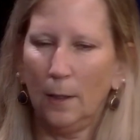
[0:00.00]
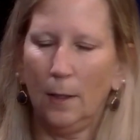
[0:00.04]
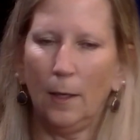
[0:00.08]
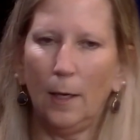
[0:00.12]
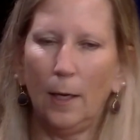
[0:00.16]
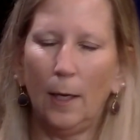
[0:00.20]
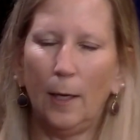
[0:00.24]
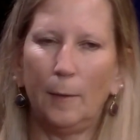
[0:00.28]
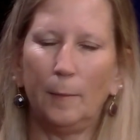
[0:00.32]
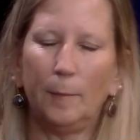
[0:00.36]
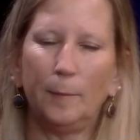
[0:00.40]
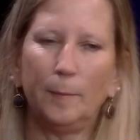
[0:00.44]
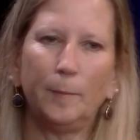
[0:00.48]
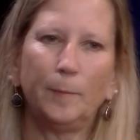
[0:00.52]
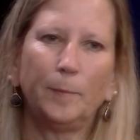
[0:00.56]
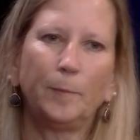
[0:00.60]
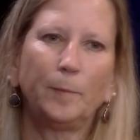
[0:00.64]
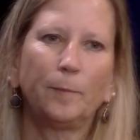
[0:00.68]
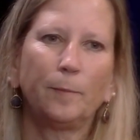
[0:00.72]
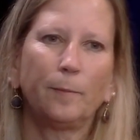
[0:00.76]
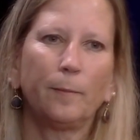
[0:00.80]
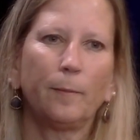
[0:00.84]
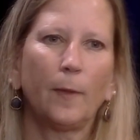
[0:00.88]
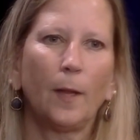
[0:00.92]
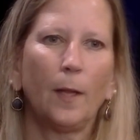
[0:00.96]

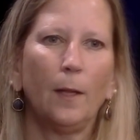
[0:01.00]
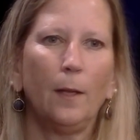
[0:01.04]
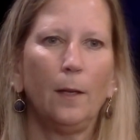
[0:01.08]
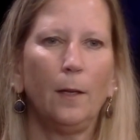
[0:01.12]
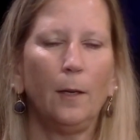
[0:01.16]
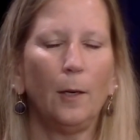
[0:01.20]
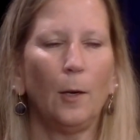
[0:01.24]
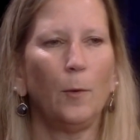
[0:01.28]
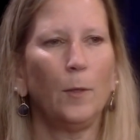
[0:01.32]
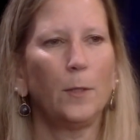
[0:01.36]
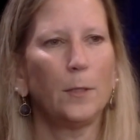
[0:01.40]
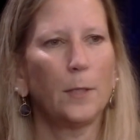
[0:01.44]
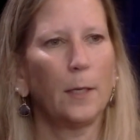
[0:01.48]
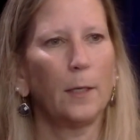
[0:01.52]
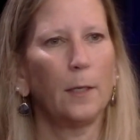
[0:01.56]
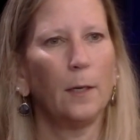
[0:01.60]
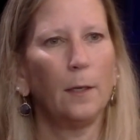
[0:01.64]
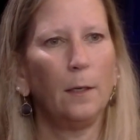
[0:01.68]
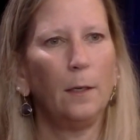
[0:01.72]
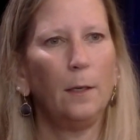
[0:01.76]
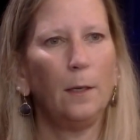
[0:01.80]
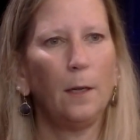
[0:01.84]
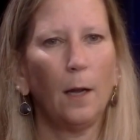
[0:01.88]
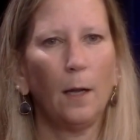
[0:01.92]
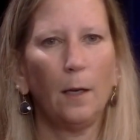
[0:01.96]
it's like a
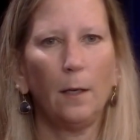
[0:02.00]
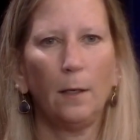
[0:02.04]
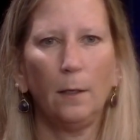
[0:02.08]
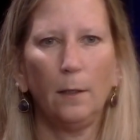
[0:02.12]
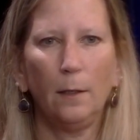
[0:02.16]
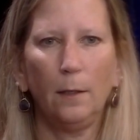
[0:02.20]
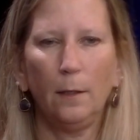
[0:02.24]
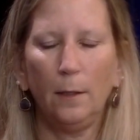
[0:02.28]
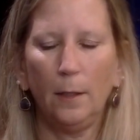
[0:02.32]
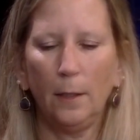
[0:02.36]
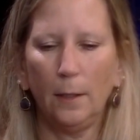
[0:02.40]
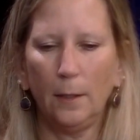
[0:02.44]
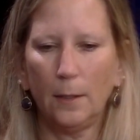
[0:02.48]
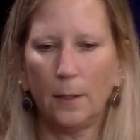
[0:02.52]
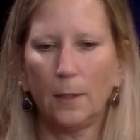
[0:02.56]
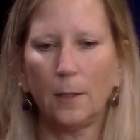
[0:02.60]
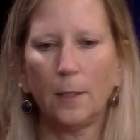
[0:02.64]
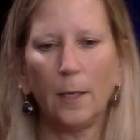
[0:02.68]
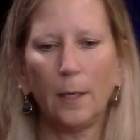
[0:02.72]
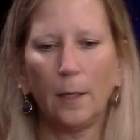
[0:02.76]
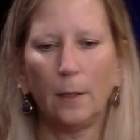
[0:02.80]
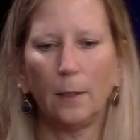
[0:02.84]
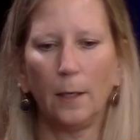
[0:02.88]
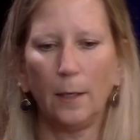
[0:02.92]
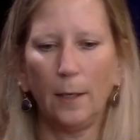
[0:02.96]
gut
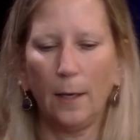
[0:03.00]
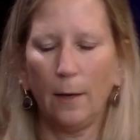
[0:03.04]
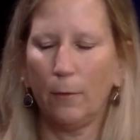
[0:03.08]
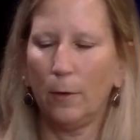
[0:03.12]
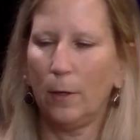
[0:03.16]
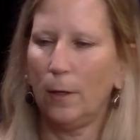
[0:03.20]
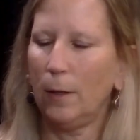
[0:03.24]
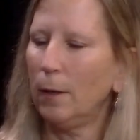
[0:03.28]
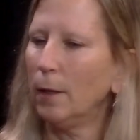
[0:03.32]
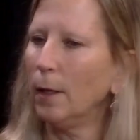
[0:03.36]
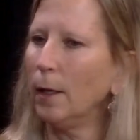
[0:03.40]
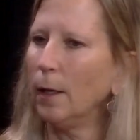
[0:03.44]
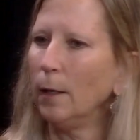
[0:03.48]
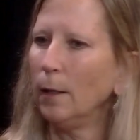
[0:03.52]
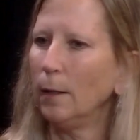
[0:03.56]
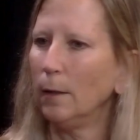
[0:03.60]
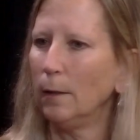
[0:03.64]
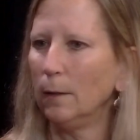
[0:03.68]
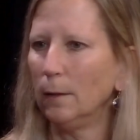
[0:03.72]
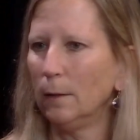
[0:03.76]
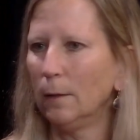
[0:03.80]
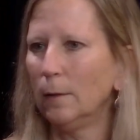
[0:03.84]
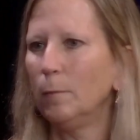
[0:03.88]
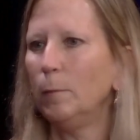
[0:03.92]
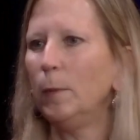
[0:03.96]
instinct, like
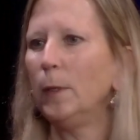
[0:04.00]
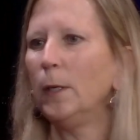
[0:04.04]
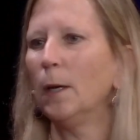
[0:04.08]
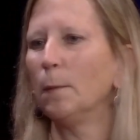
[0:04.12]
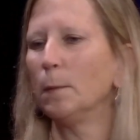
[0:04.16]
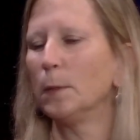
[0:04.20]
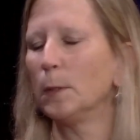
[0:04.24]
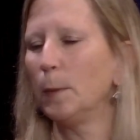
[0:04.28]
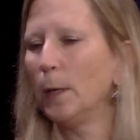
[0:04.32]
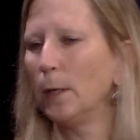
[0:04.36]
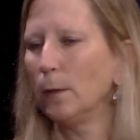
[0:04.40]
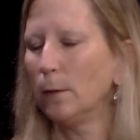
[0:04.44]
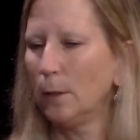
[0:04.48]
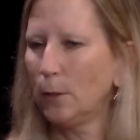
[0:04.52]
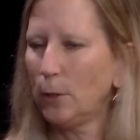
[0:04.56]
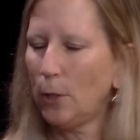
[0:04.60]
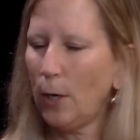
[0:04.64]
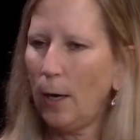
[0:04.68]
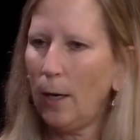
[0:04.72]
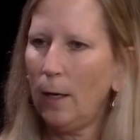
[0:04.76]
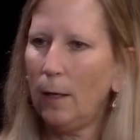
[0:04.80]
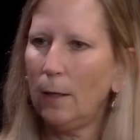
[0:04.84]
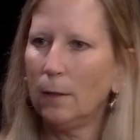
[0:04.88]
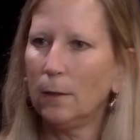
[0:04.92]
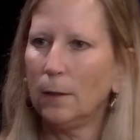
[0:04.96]
everything becomes about the
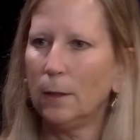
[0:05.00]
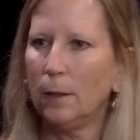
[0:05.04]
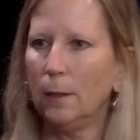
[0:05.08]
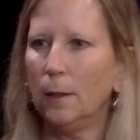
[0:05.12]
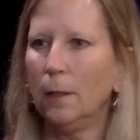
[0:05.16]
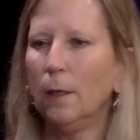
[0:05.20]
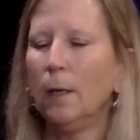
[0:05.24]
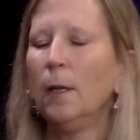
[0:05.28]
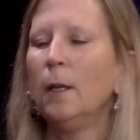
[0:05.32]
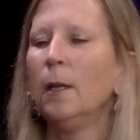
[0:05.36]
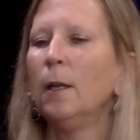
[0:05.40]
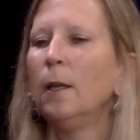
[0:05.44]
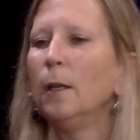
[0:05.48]
child, and